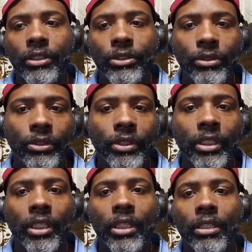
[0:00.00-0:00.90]

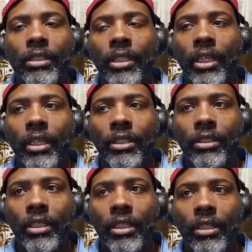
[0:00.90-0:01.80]
tutoring
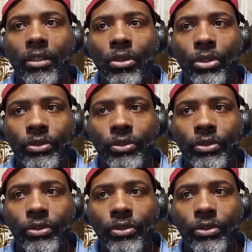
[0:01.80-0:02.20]
and core